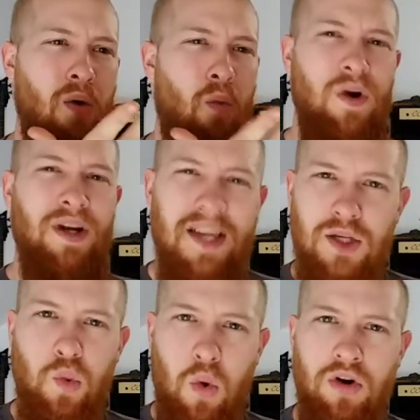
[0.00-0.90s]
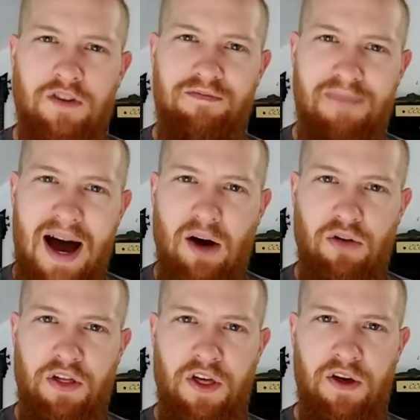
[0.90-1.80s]
what is word of
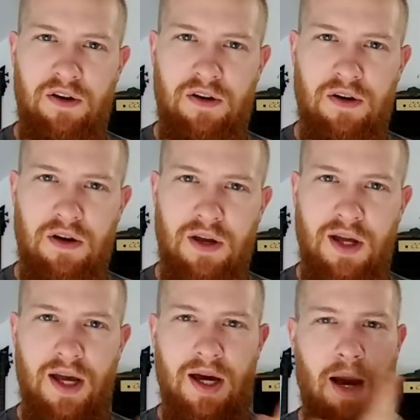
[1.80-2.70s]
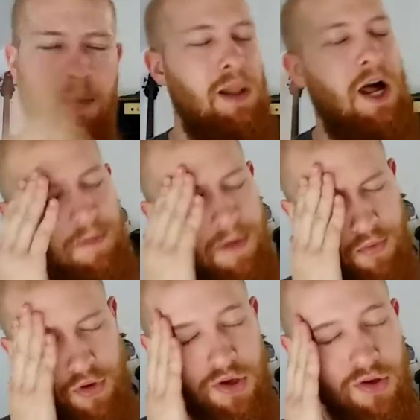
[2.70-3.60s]
mouth? I mean, a lot of
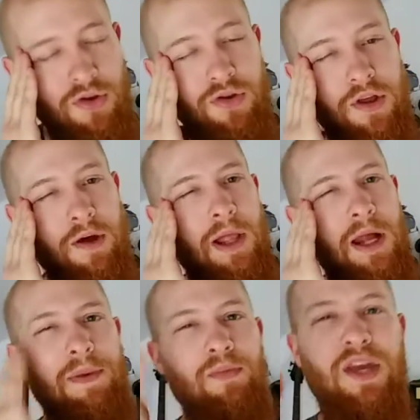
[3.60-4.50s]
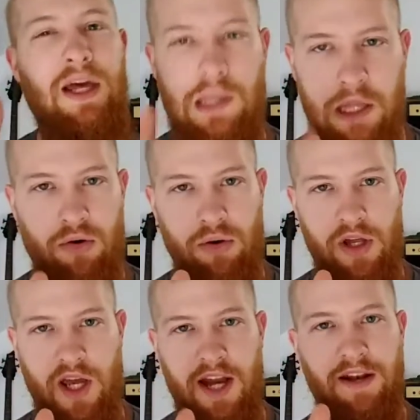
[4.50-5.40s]
people take it
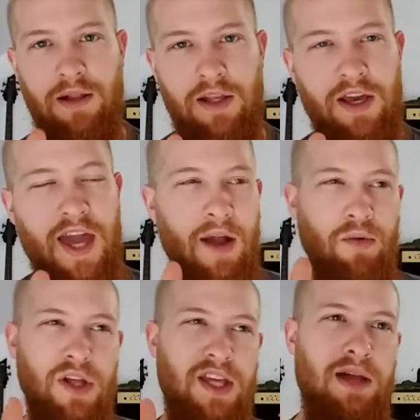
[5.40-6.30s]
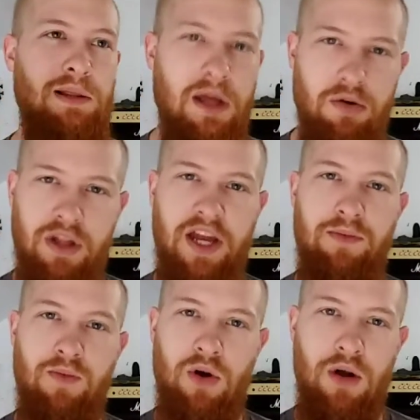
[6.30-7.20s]
literally, and you can't really take it literally
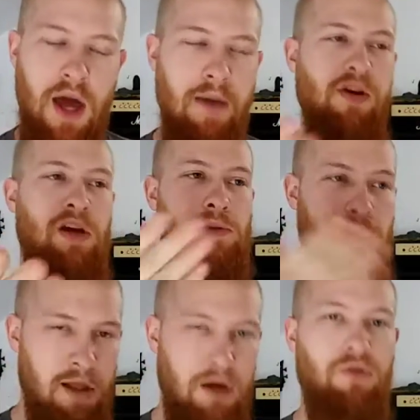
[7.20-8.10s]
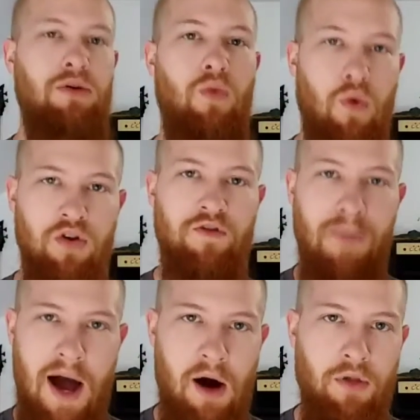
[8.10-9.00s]
anymore, because literal word of
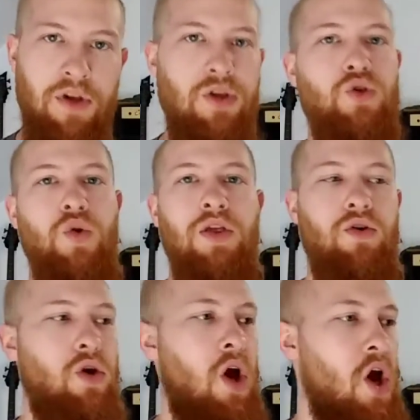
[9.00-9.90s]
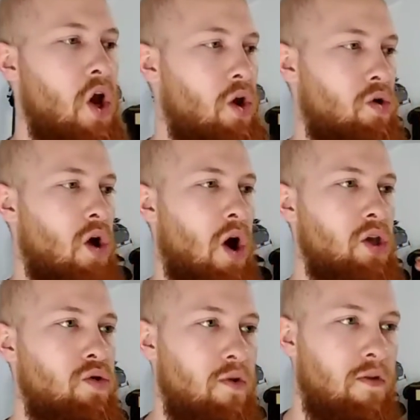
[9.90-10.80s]
mouth is you're either
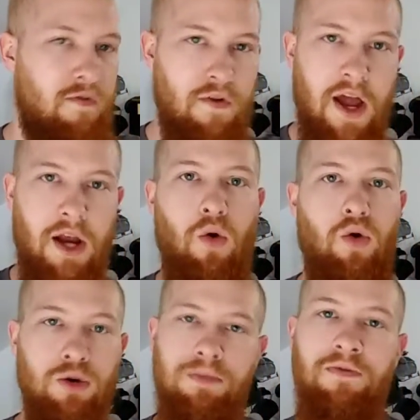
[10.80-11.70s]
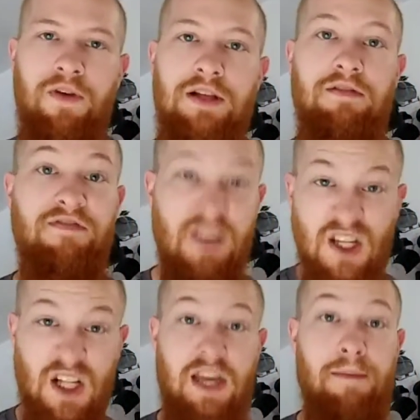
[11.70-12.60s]
talking to a friend or a group of friends
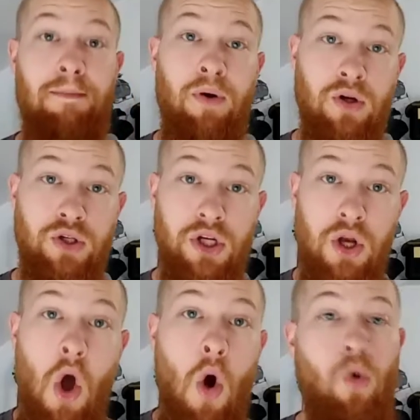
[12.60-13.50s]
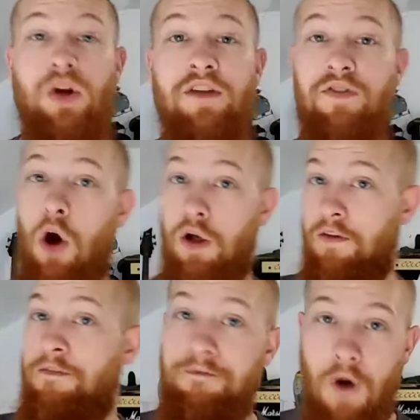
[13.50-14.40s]
physically in person, or even on the
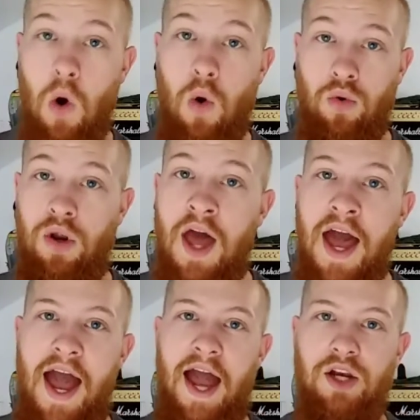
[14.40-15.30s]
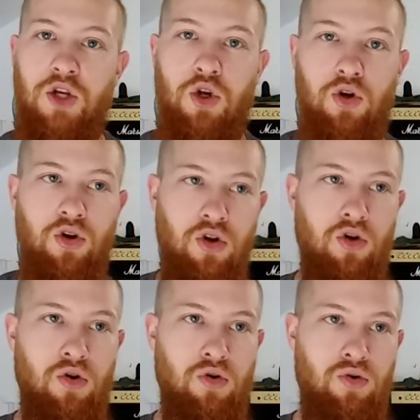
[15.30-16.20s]
phone, and
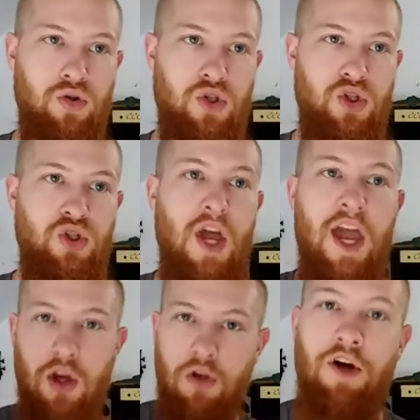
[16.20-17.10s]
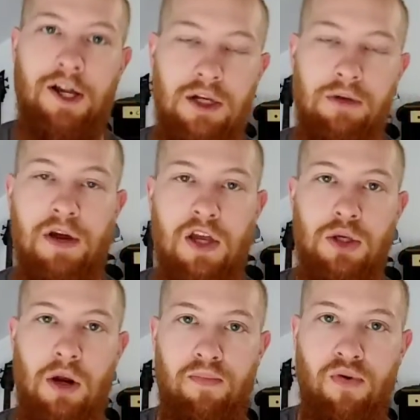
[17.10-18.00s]
you're saying your thoughts and opinions
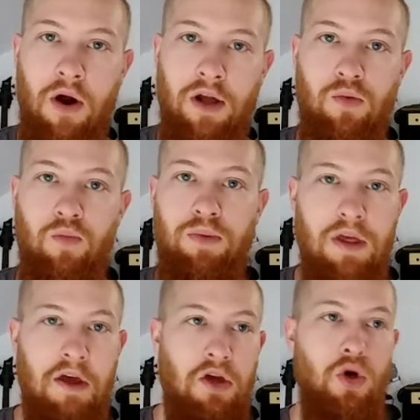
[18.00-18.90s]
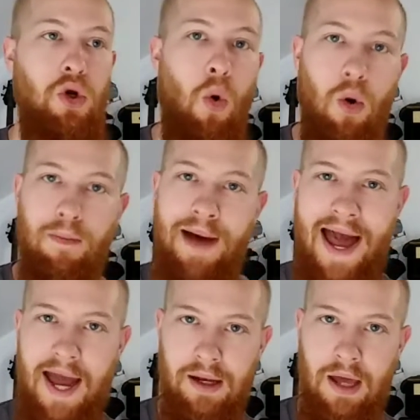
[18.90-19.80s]
on a product, be they good or
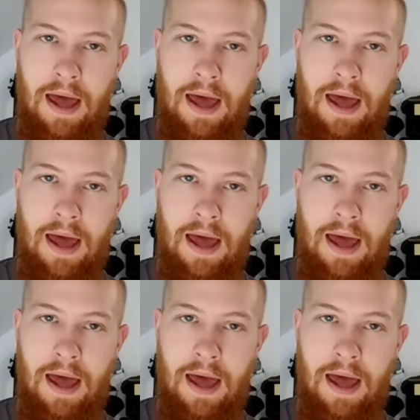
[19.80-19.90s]
bad.